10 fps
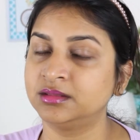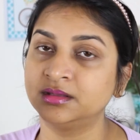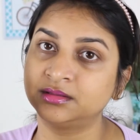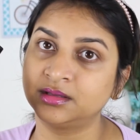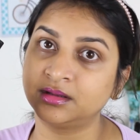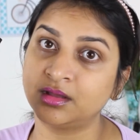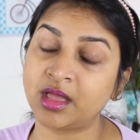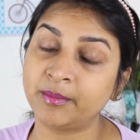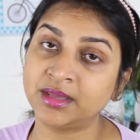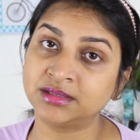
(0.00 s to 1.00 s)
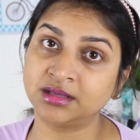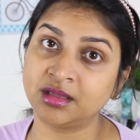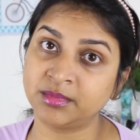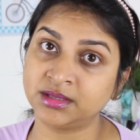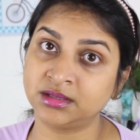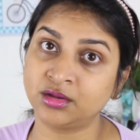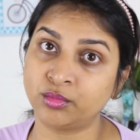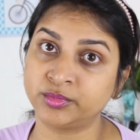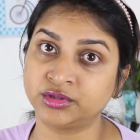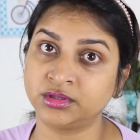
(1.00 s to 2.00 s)
This is an amazing
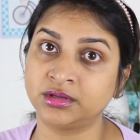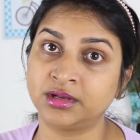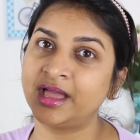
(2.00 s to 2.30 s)
option.